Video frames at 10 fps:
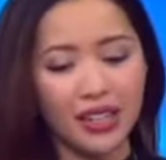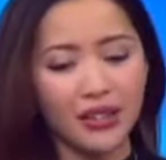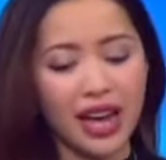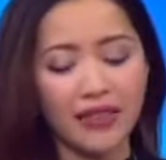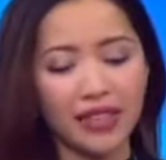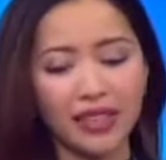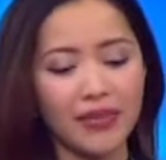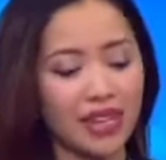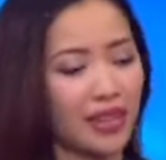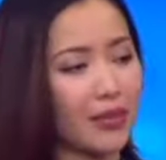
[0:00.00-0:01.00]
you have this
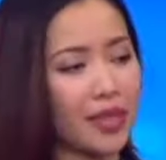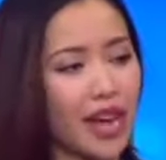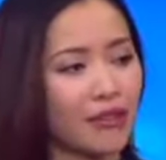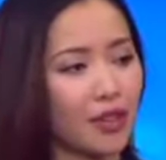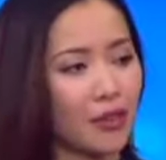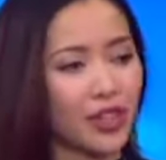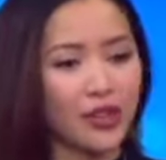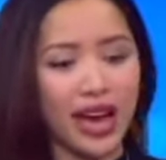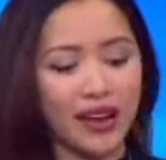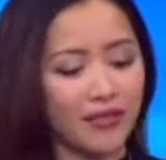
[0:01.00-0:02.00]
amazing platform where you
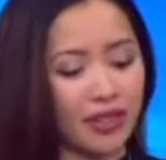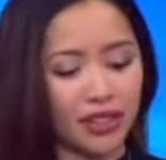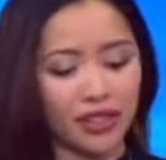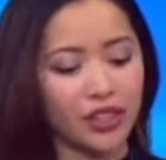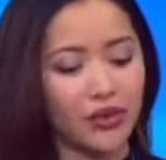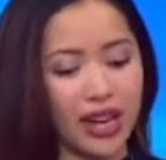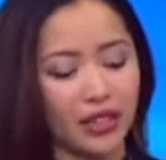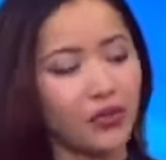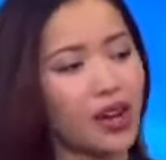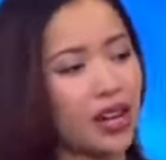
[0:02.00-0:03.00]
have this direct
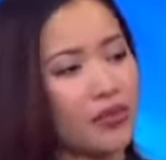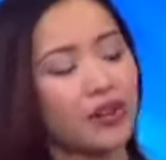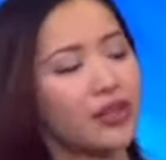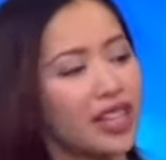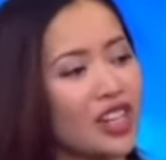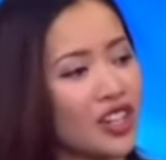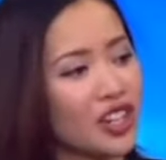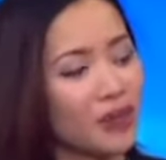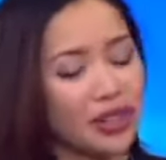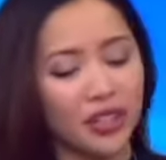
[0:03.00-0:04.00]
one-on-one -on -one
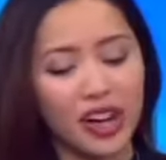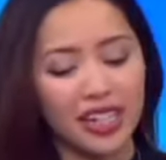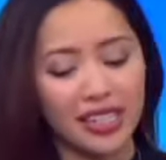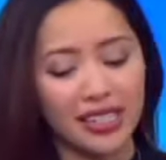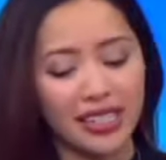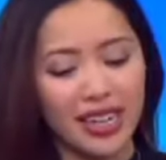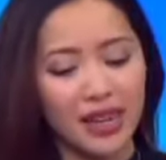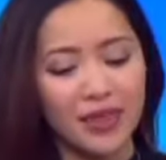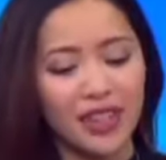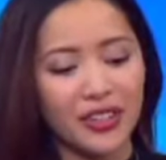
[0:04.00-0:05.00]
relationship with your audience.
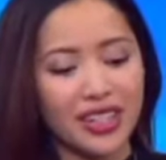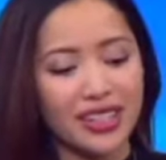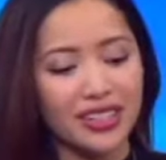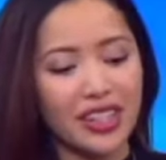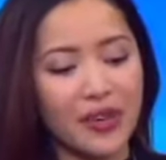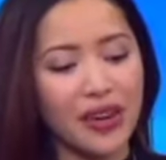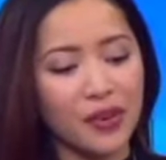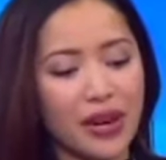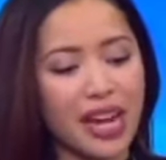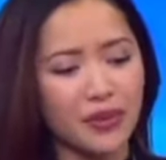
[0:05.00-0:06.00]
But there is, you know,
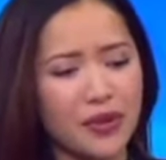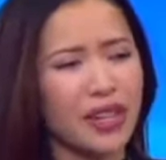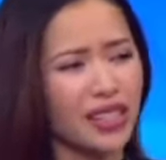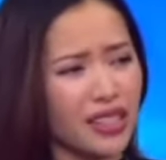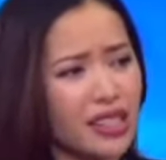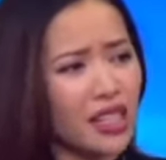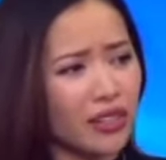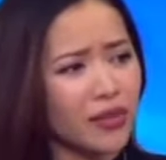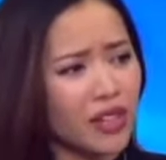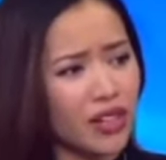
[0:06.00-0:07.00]
everyone asks me, what's the secret,
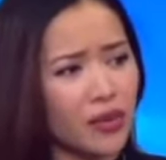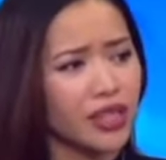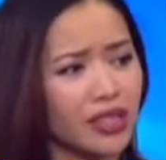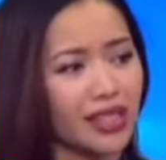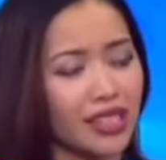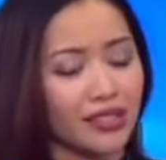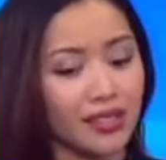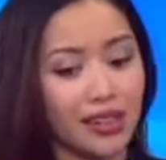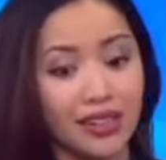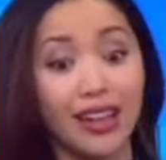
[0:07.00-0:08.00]
Michelle? Michelle, what's a secret
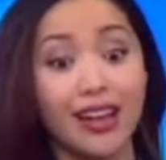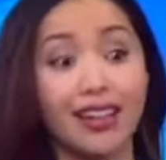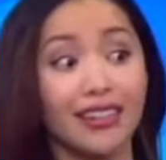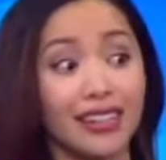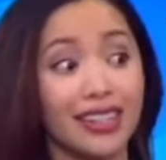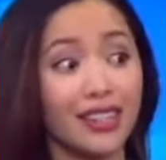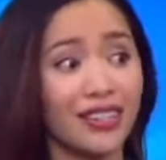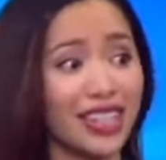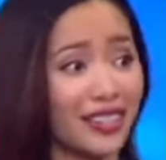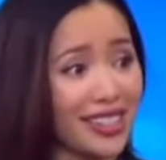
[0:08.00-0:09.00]
sauce? There is no
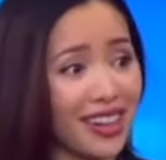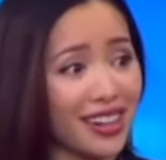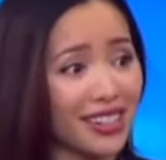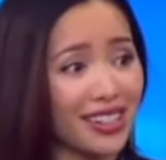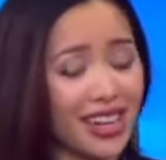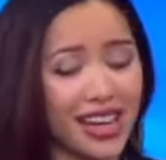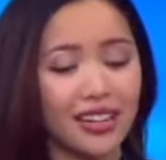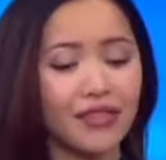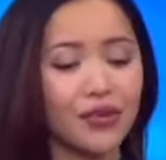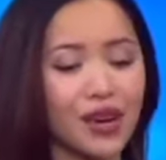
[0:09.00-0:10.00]
secret sauce. And
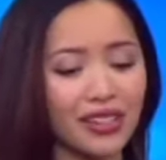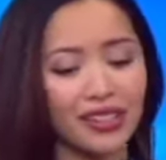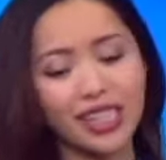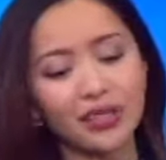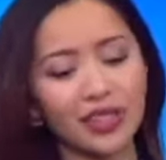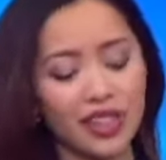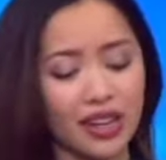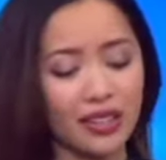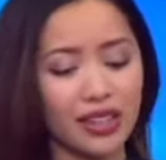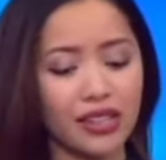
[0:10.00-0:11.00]
if there was a secret
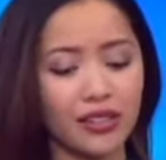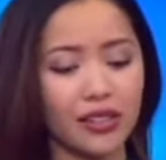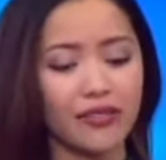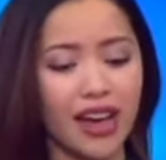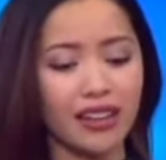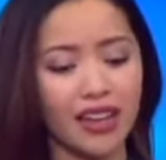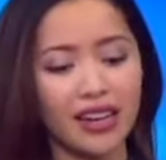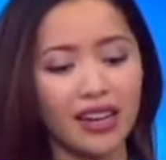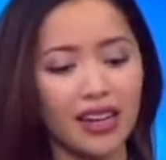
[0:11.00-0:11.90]
sauce, it's the fact that